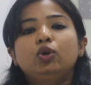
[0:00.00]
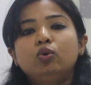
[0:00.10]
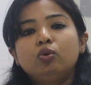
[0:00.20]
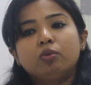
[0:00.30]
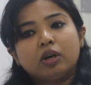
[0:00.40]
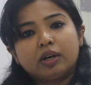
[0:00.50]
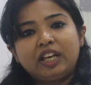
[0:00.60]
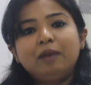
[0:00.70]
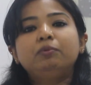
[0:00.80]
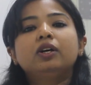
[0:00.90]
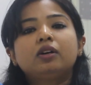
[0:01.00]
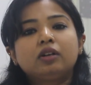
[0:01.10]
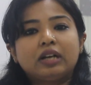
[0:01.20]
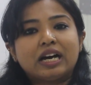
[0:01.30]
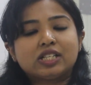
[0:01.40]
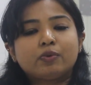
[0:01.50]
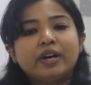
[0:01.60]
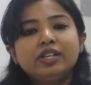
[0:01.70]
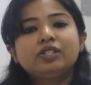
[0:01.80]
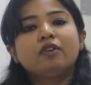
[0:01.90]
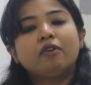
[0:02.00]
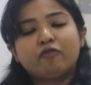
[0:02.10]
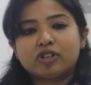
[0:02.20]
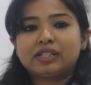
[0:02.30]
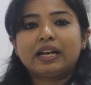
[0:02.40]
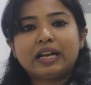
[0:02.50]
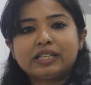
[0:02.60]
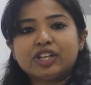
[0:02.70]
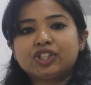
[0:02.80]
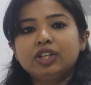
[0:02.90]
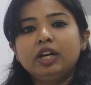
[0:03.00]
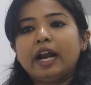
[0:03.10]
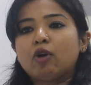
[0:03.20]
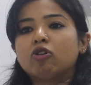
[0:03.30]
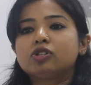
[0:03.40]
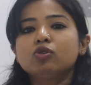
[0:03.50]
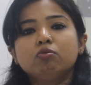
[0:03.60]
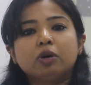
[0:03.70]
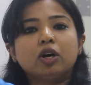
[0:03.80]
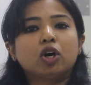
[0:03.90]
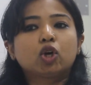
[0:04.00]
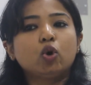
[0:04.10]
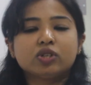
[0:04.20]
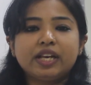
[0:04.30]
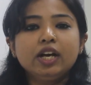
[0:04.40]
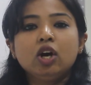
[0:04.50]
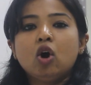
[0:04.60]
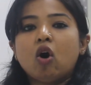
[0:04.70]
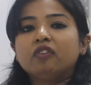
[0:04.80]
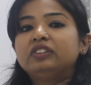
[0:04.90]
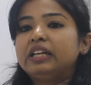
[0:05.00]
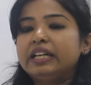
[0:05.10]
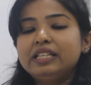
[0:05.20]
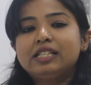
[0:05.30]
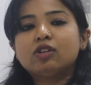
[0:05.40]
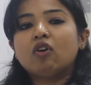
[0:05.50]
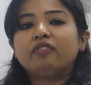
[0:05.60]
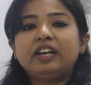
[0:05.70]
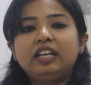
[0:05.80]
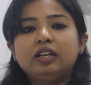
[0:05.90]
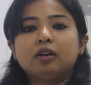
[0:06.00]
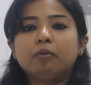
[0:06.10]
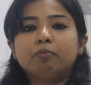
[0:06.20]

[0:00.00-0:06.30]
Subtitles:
to keep the glasswares for sterilization, and also closing of the lids of any